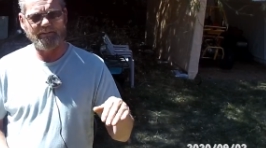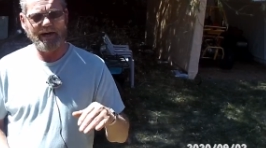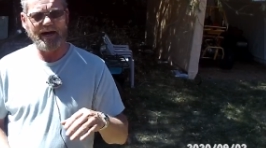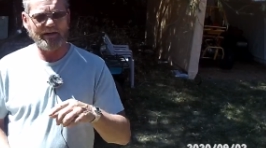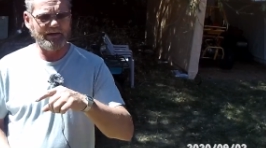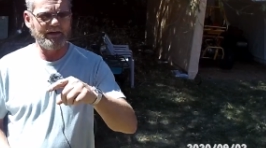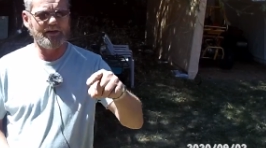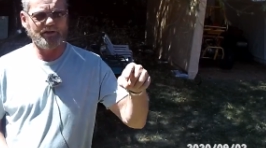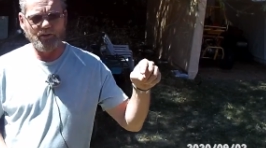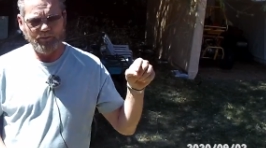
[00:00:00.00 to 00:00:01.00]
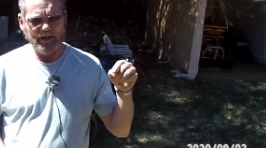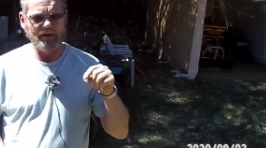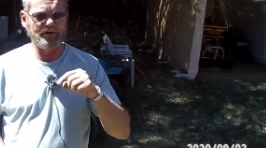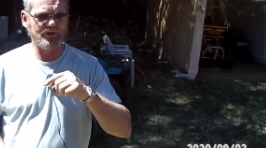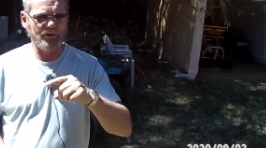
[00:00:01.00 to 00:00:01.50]
to back and get it to go around
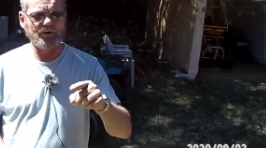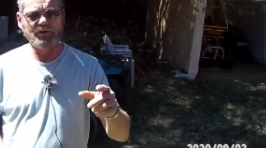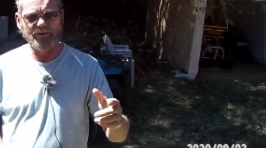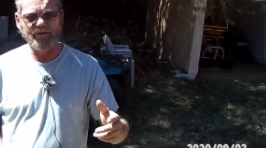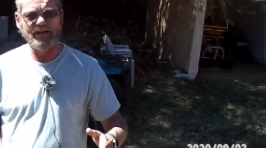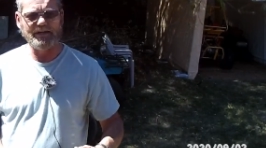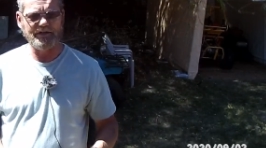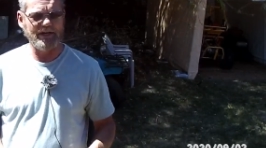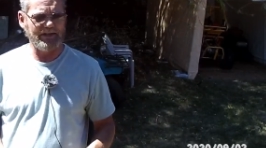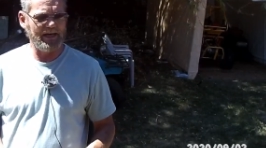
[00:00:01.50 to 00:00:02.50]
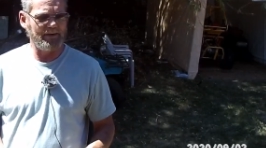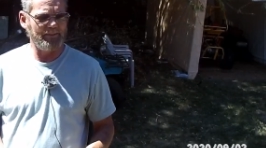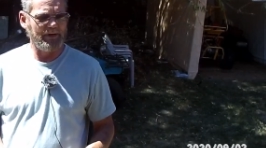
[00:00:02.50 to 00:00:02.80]
in a circle and things like that.